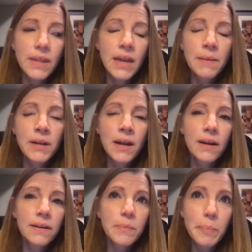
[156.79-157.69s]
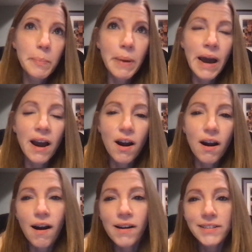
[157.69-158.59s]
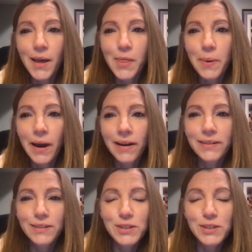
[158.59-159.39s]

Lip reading: I mean, I pat us on the back,